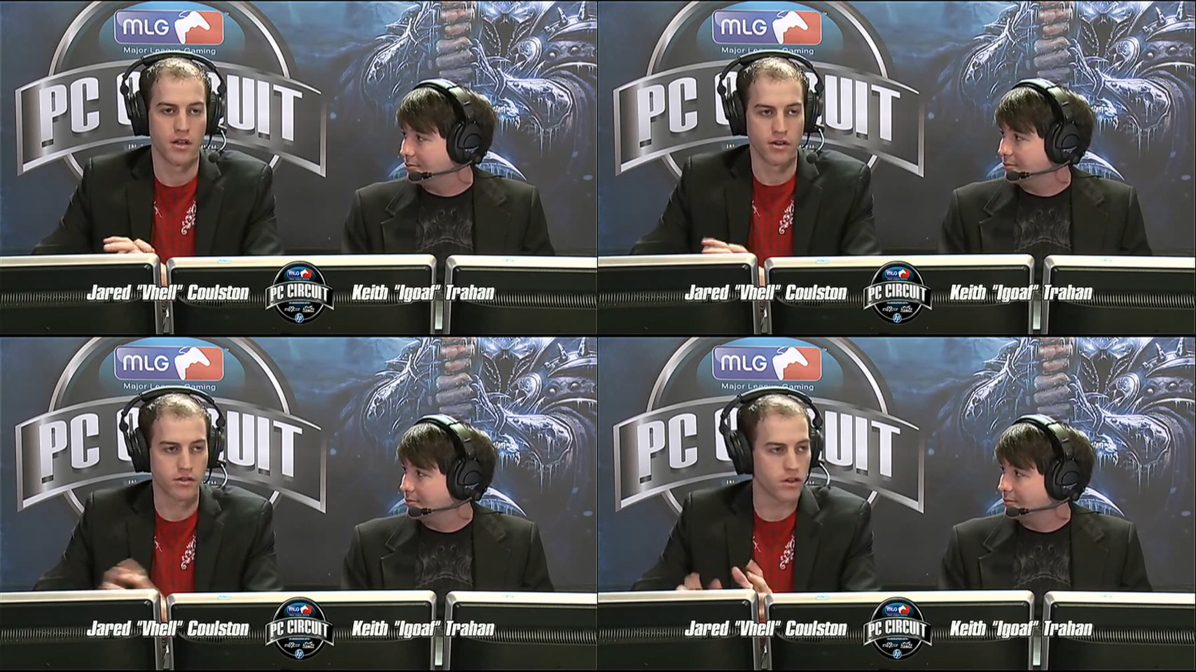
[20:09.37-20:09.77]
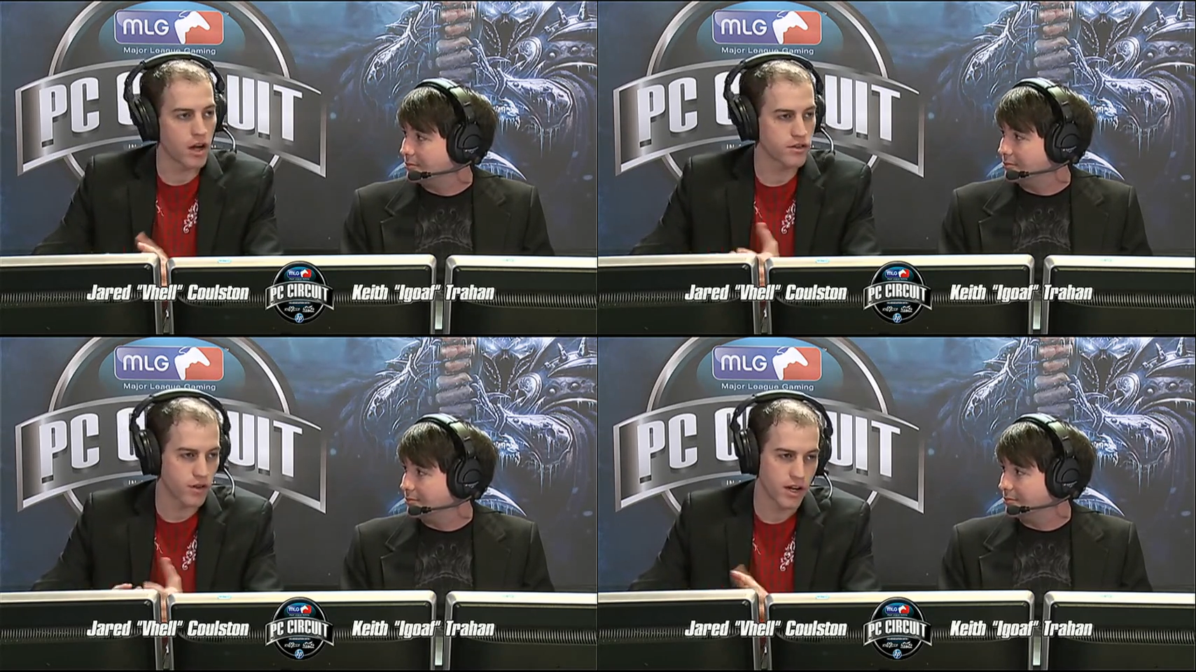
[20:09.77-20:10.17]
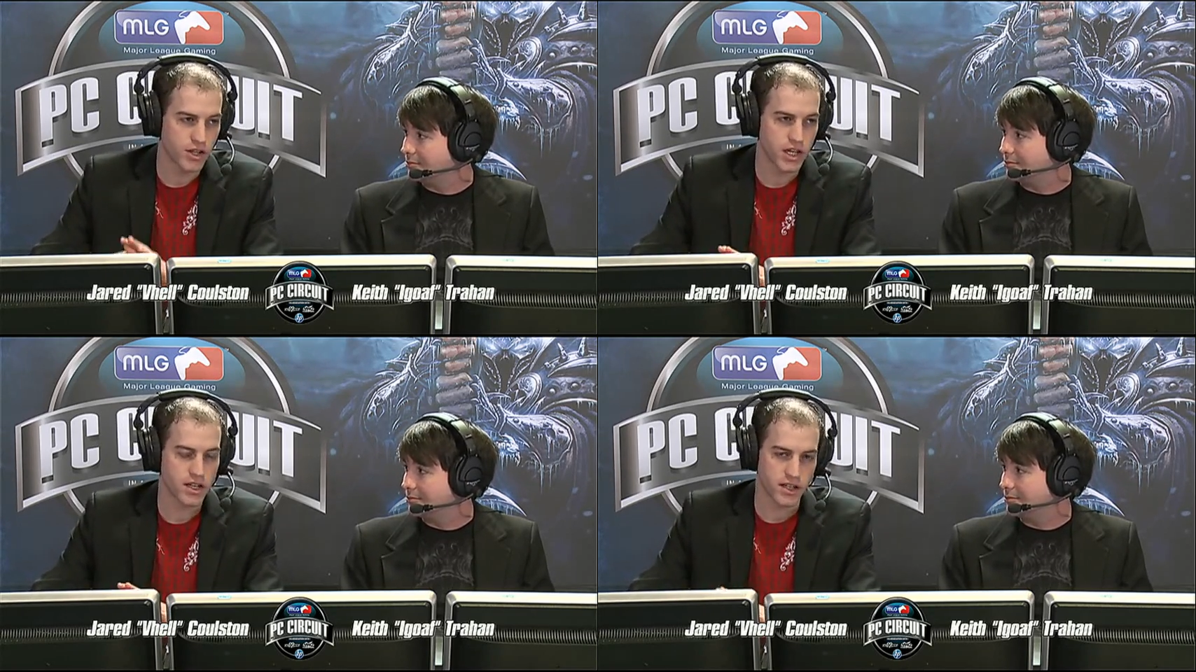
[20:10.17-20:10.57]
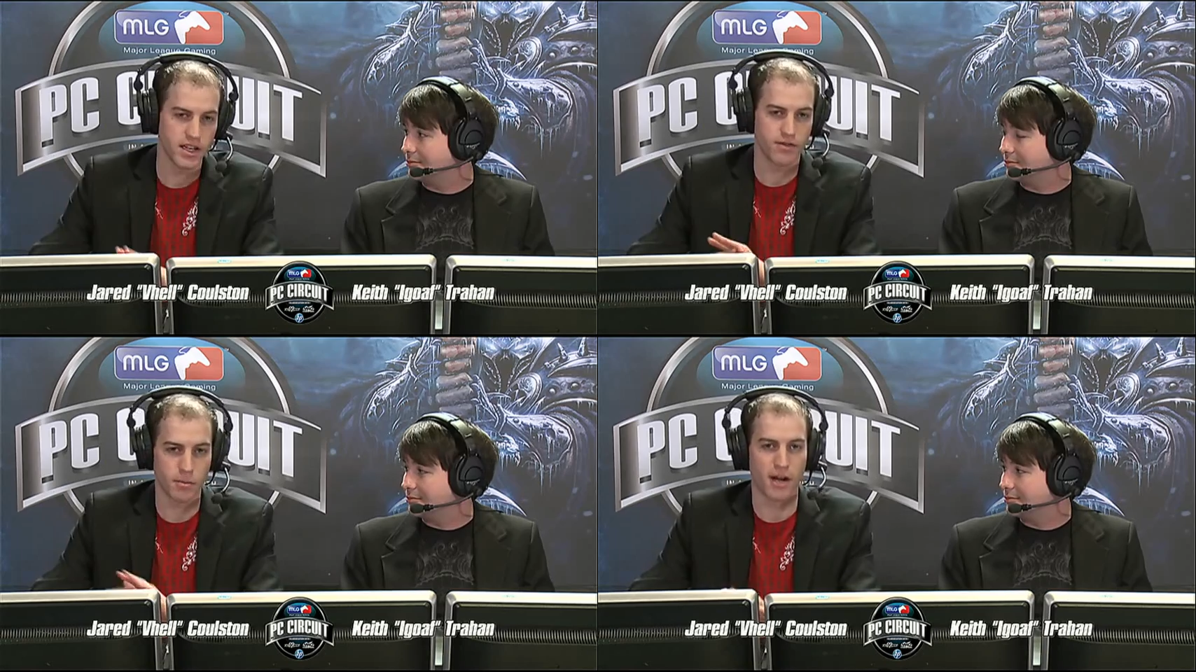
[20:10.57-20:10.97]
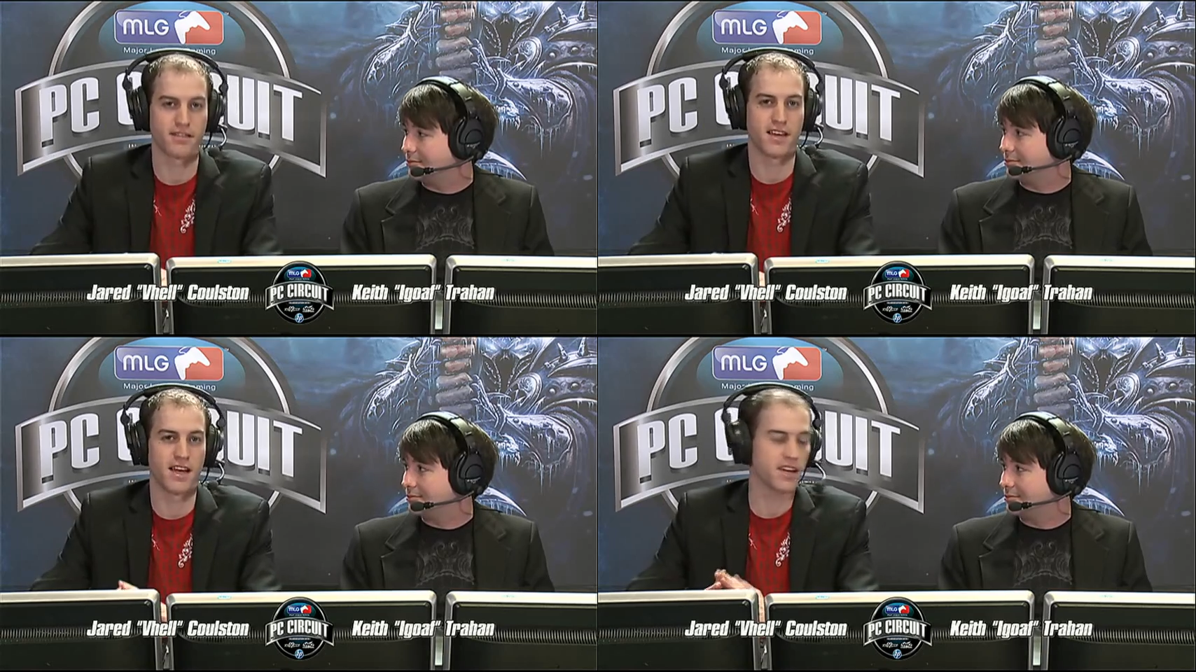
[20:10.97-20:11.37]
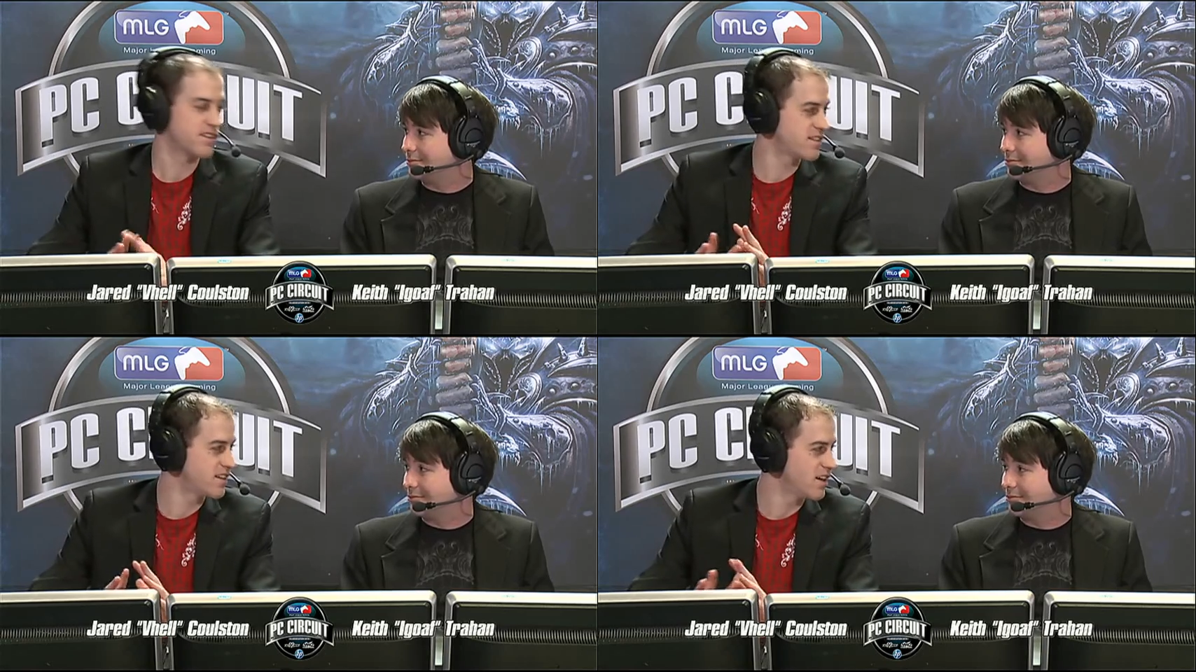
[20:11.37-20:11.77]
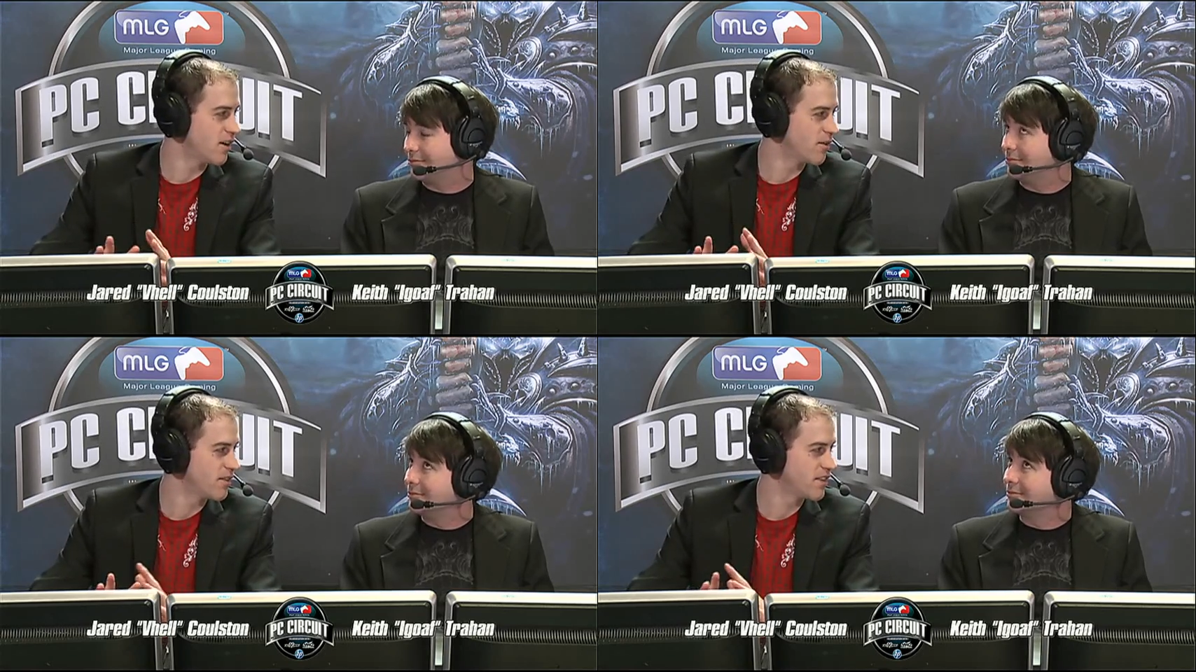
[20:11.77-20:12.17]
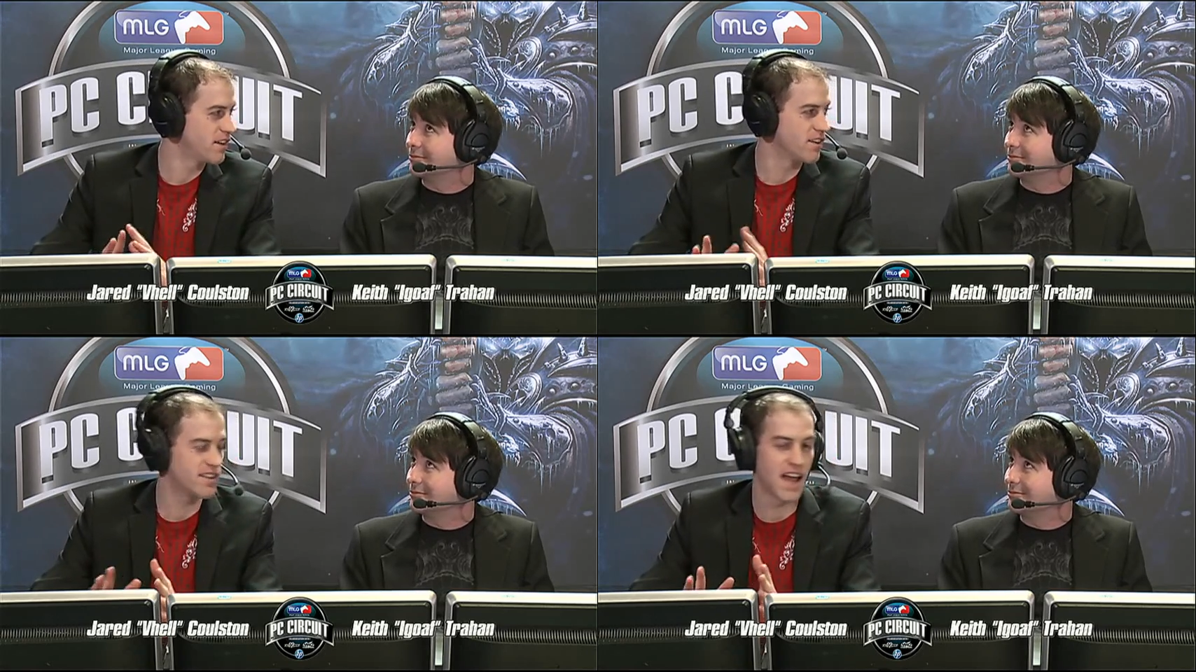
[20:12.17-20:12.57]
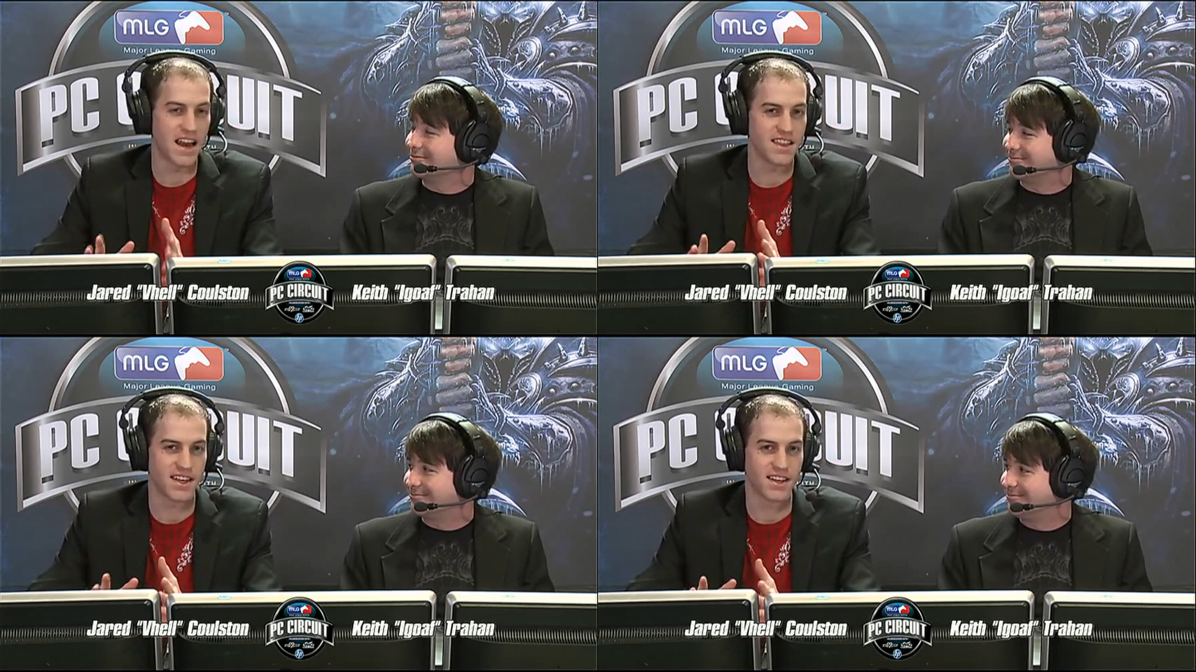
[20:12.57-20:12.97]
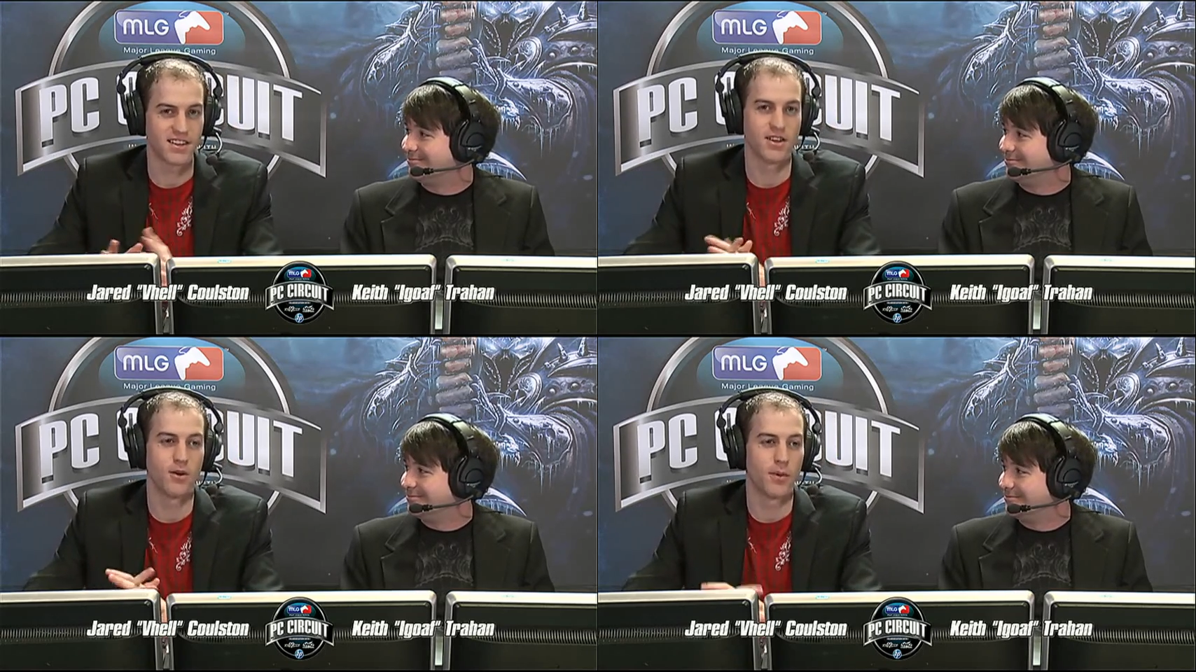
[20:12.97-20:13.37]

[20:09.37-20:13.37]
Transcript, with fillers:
Speaker 1: there's a lot of strategy in cleave. I'm not saying it's you know there isn't anything to do,